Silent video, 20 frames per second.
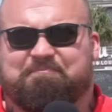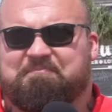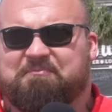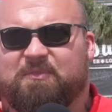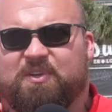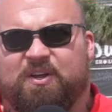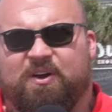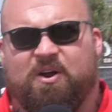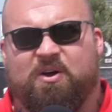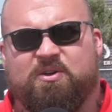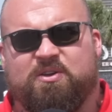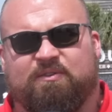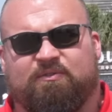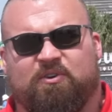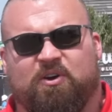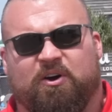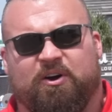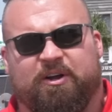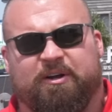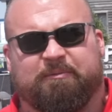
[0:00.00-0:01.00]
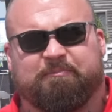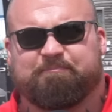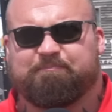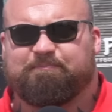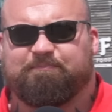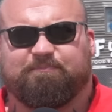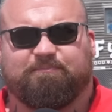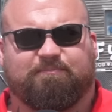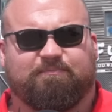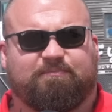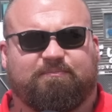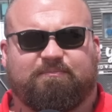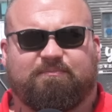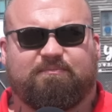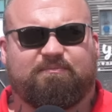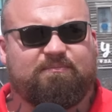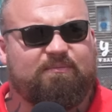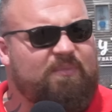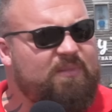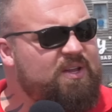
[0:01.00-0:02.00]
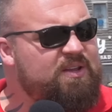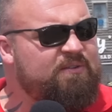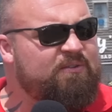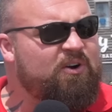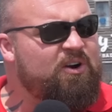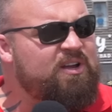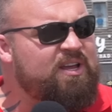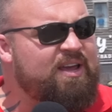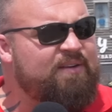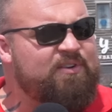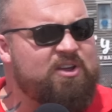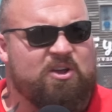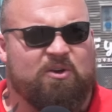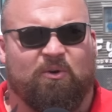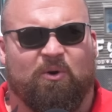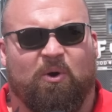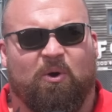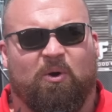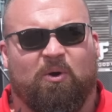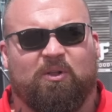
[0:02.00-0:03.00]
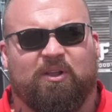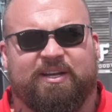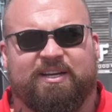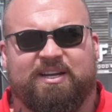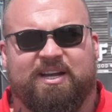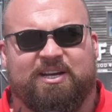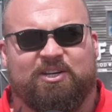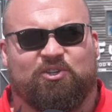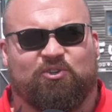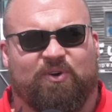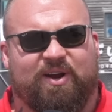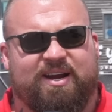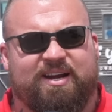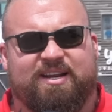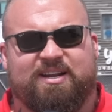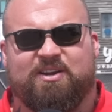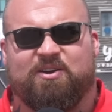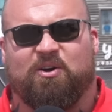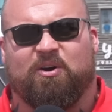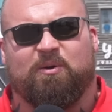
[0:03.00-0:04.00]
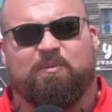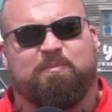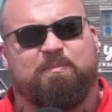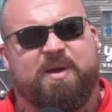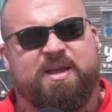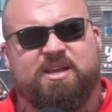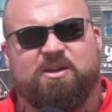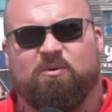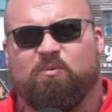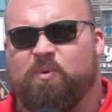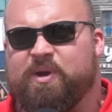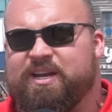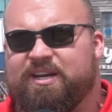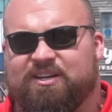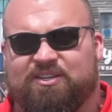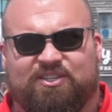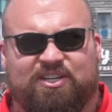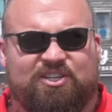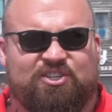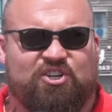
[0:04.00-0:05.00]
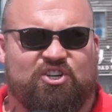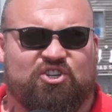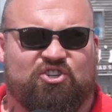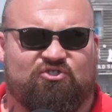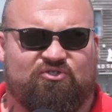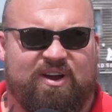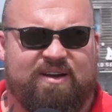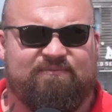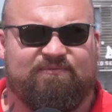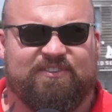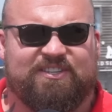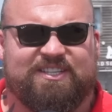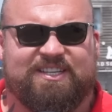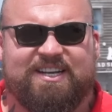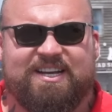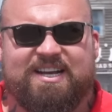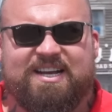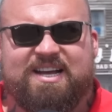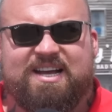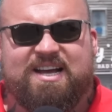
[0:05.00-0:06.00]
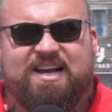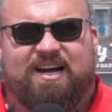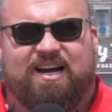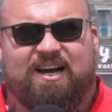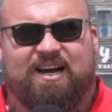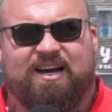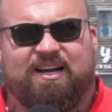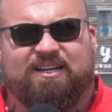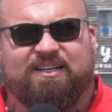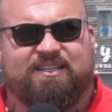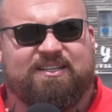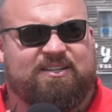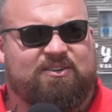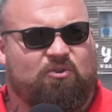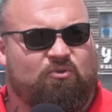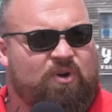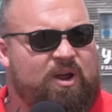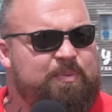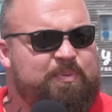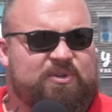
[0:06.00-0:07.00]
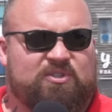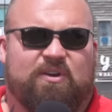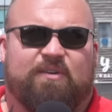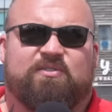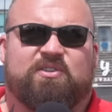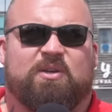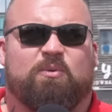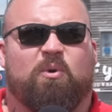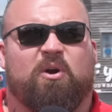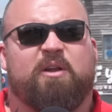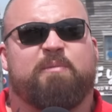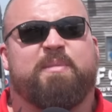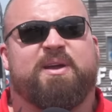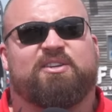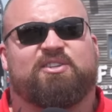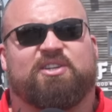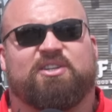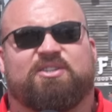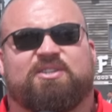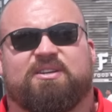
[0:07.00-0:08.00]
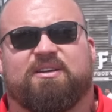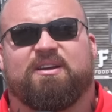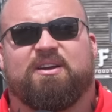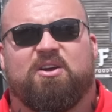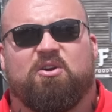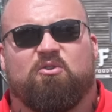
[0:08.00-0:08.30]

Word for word: You know, you've got to you've got to give it your all in, in training. You've got to make your weaknesses your strengths and grip is obviously one of Mitch's